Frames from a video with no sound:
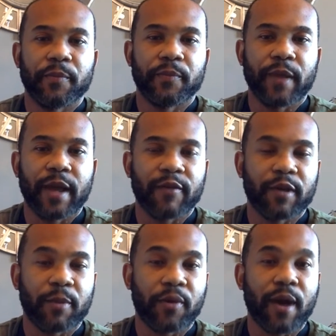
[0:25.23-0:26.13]
having a
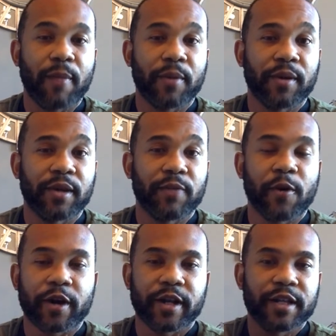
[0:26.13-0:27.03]
properly
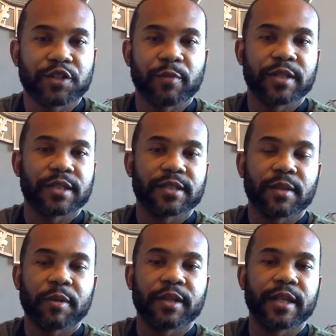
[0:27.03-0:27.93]
working instruments and
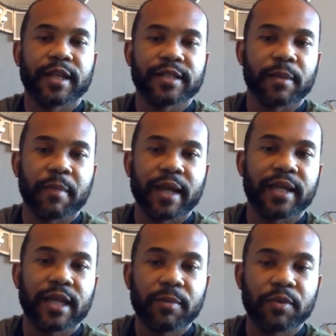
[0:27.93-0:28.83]
some of the things that may
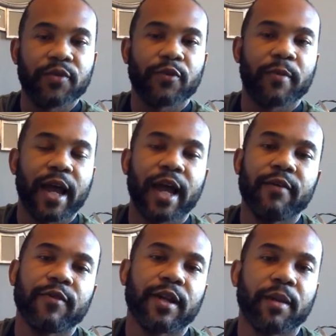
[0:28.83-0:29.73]
keep you from
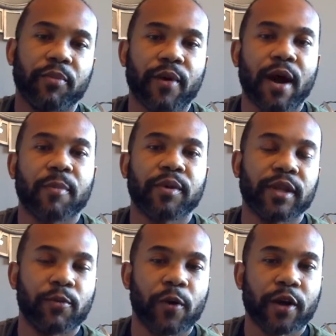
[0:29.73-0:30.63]
having a properly
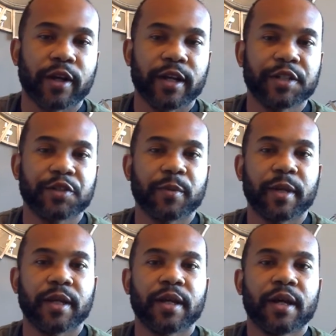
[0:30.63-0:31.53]
working
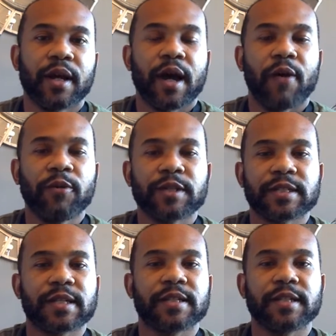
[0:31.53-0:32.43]
instrument, I wanted
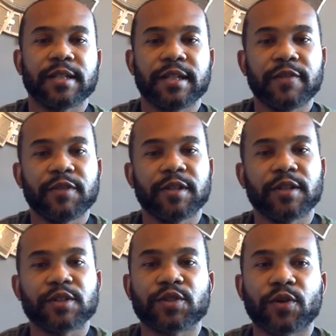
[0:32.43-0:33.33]
to give you a
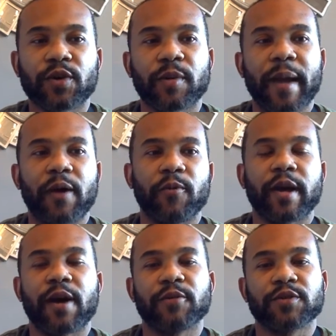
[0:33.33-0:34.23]
little story about when
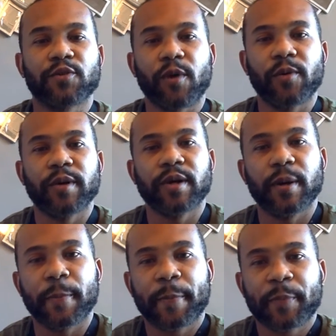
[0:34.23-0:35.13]
I was growing
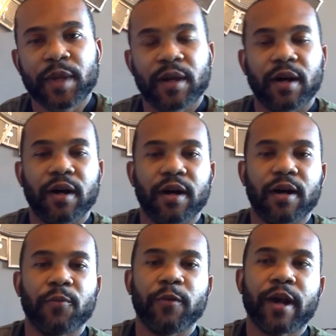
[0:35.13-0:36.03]
up.
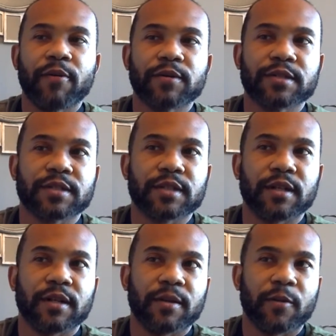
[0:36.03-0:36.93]
When I was
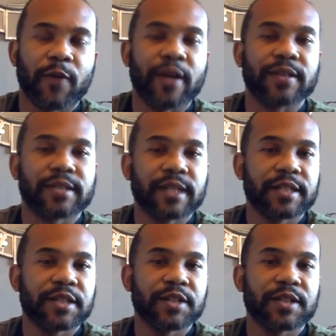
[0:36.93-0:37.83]
around
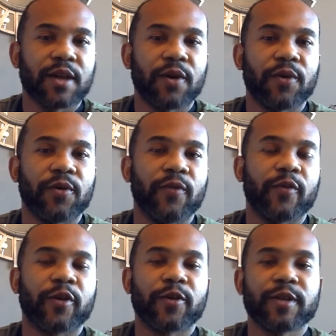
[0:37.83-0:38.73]
6 years old,
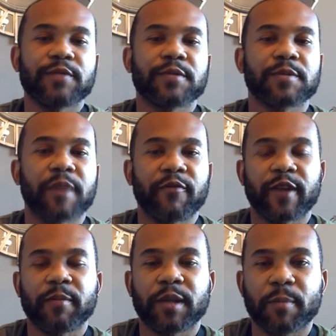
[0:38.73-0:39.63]
for Christmas, my
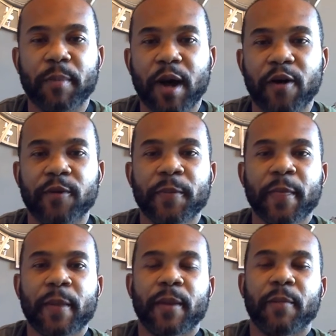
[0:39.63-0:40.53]
family bought
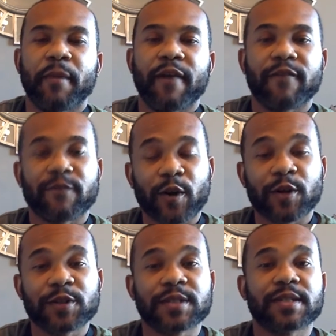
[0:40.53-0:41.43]
my
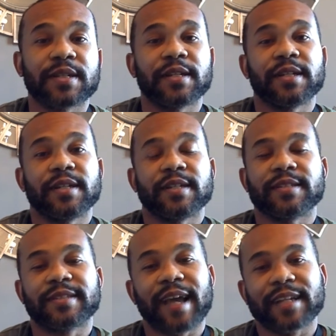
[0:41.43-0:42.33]
first
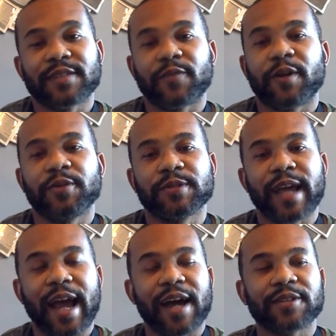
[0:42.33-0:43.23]
saxophone. It was
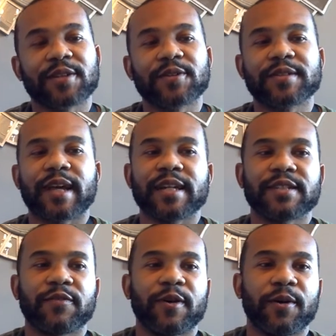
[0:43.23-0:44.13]
an alto
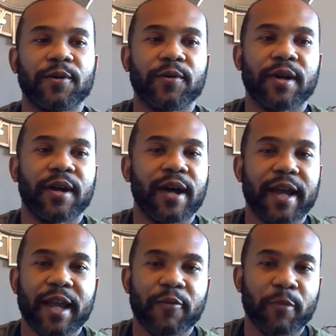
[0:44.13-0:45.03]
saxophone. I
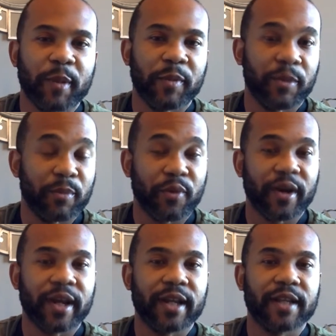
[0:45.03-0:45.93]
can't remember the
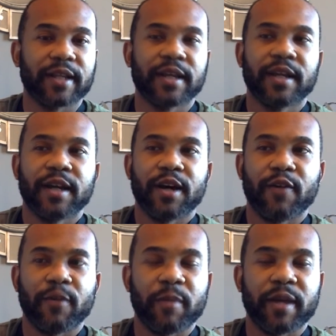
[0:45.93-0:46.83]
brand
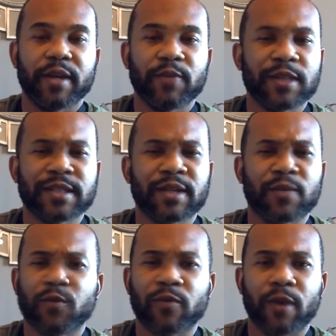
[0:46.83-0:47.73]
of it, but it wasn't
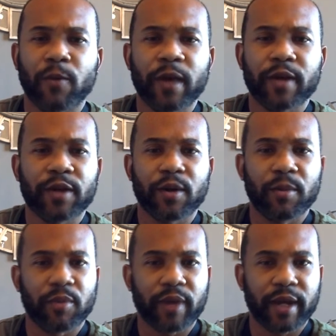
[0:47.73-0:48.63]
a well-known
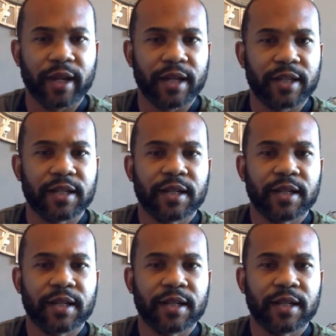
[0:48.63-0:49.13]
brand.